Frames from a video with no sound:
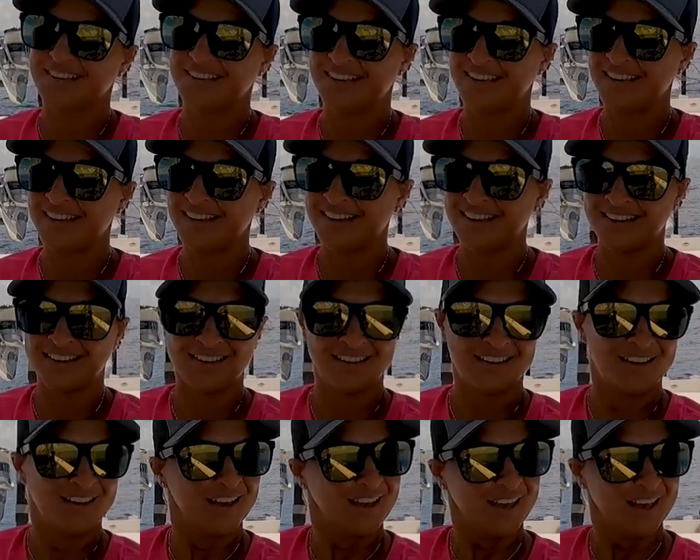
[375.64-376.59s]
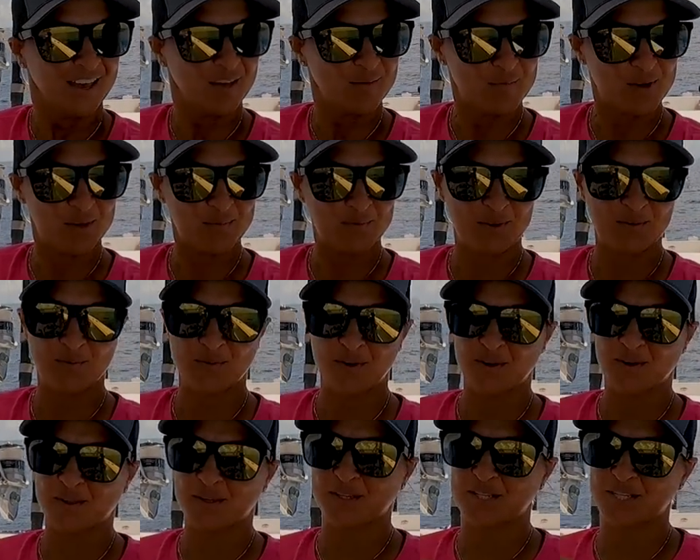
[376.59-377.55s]
Hey, it might be
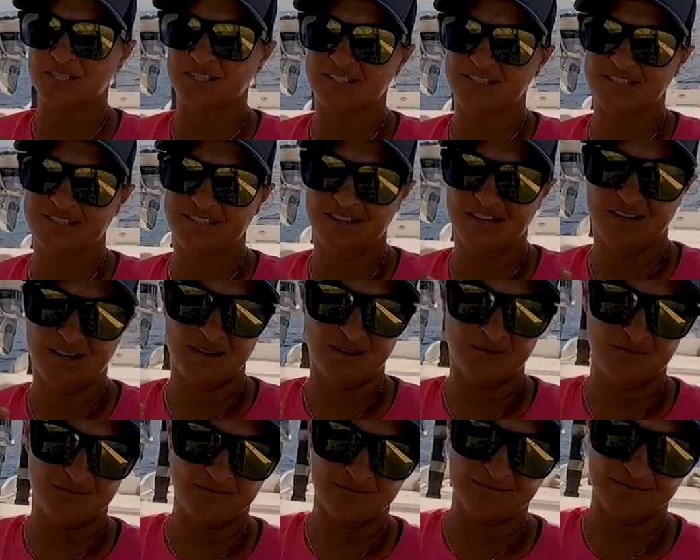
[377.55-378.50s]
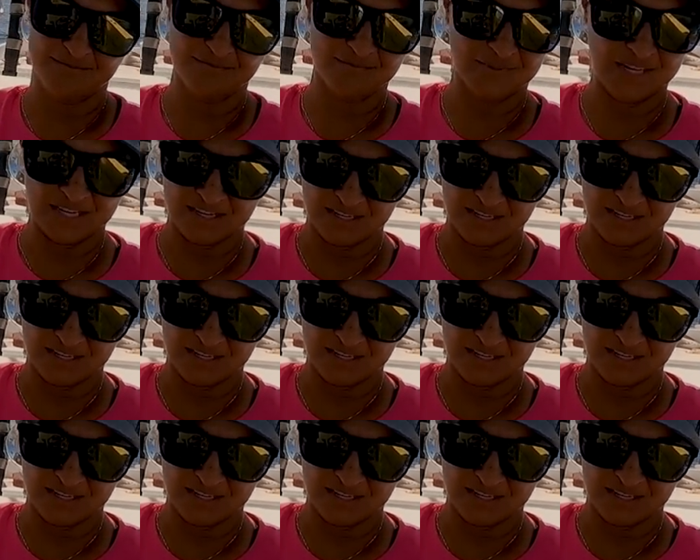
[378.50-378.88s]
worth just um,